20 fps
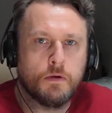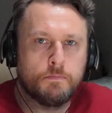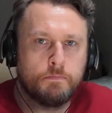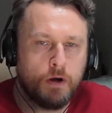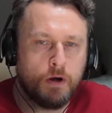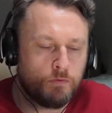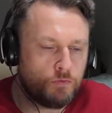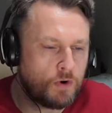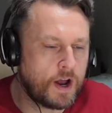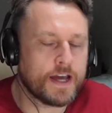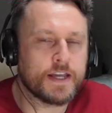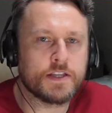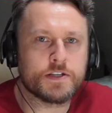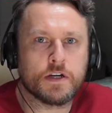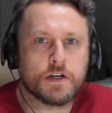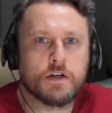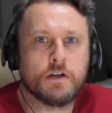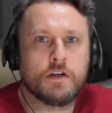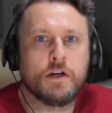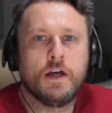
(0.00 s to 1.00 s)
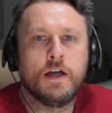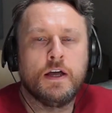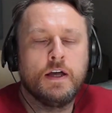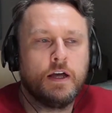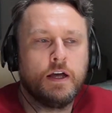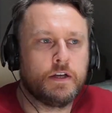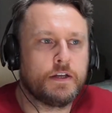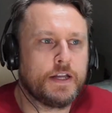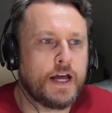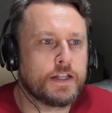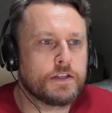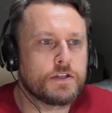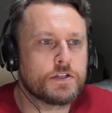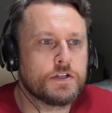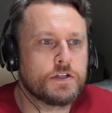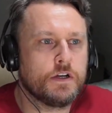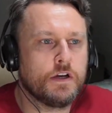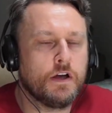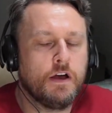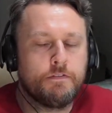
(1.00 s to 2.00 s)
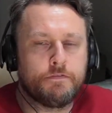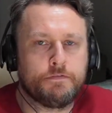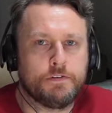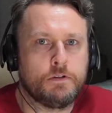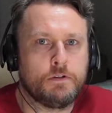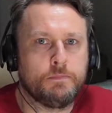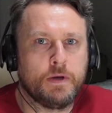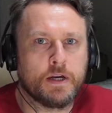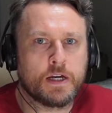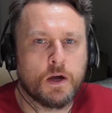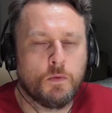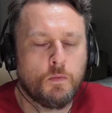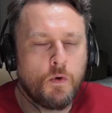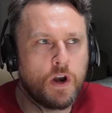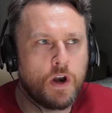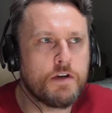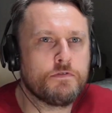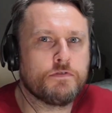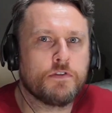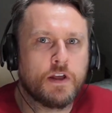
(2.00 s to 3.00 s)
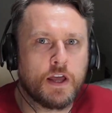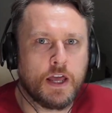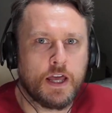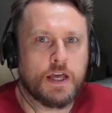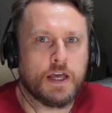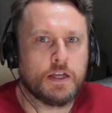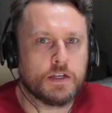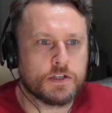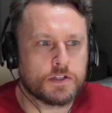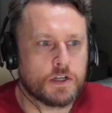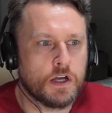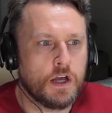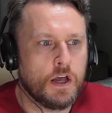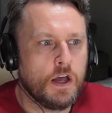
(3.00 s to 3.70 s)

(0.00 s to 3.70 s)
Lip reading: a writer, a dancer, a filmmaker, whatever it is,